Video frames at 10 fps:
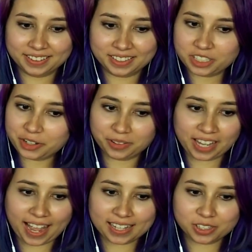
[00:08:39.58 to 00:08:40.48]
She only
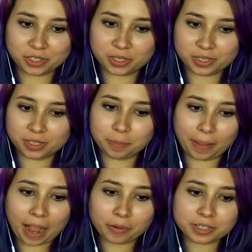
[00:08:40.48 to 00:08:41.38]
had to use her
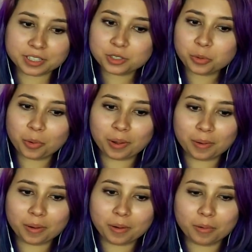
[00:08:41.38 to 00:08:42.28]
powers to
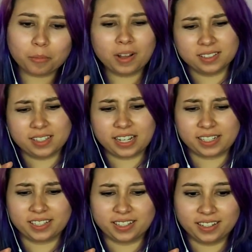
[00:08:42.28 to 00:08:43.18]
once, actually.